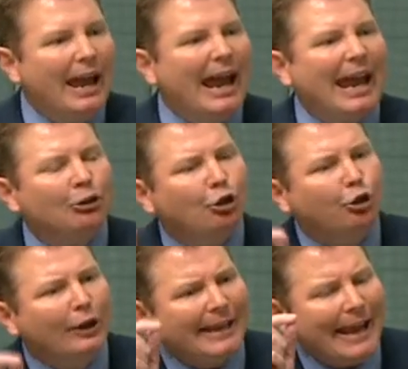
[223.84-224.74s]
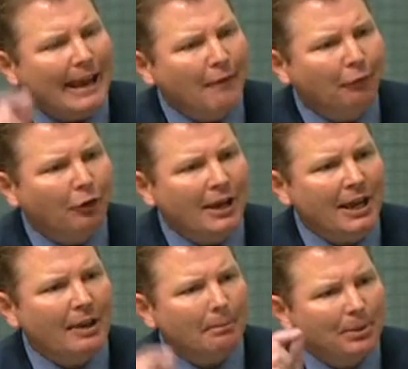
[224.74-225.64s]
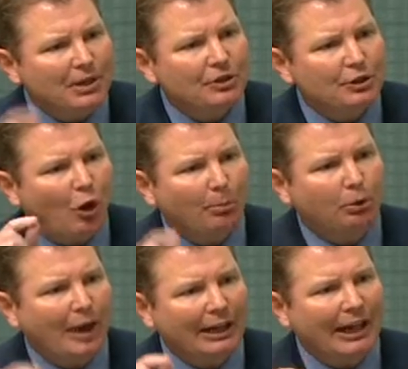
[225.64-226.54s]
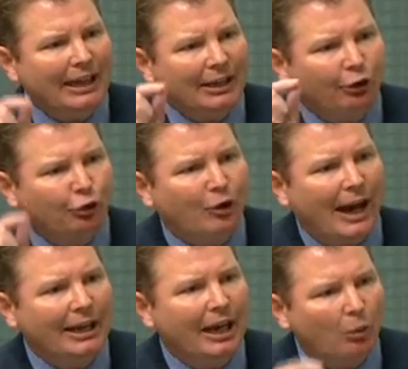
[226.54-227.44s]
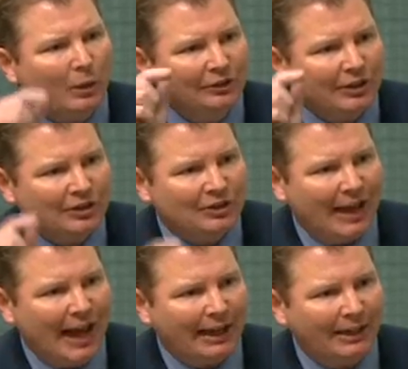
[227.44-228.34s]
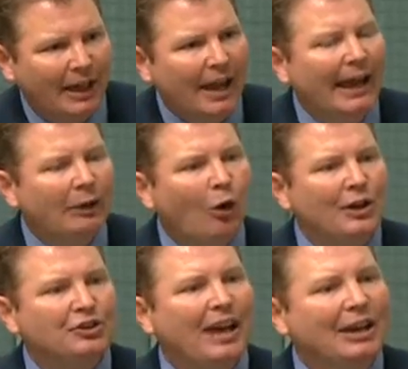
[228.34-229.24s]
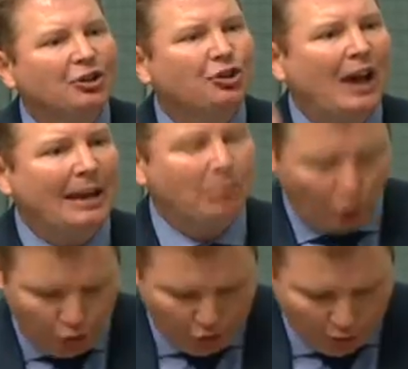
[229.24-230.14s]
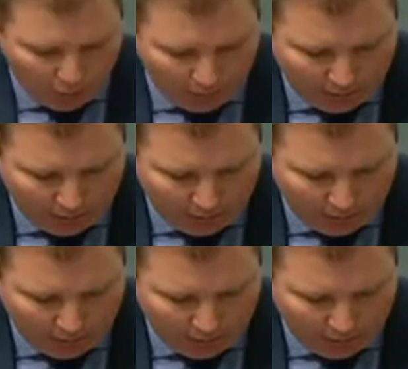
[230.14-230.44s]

and treat every business operator in Australia with disdain. And I say shame on you.